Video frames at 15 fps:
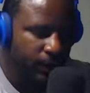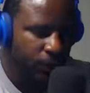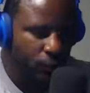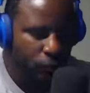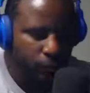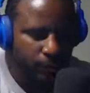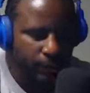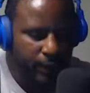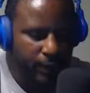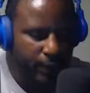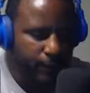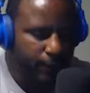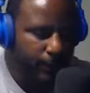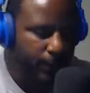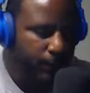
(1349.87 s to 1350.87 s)
social media
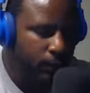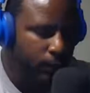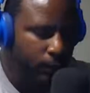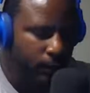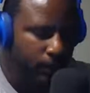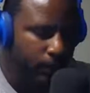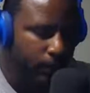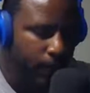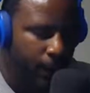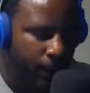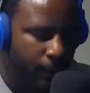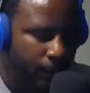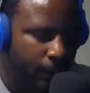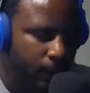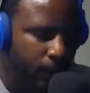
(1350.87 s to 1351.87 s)
could be good and
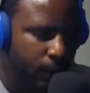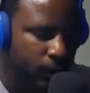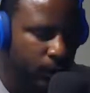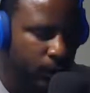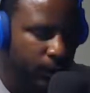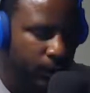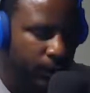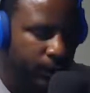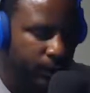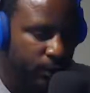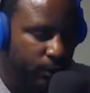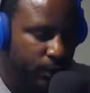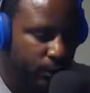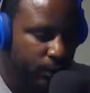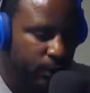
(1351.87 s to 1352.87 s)
bad, because it's
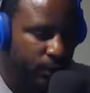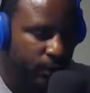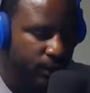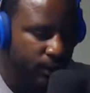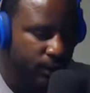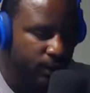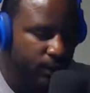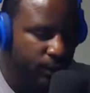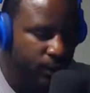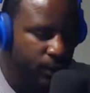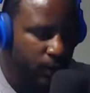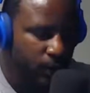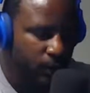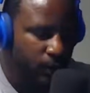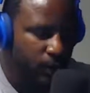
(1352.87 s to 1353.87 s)
good in a sense
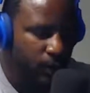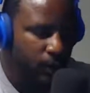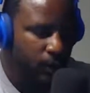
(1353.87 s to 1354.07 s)
because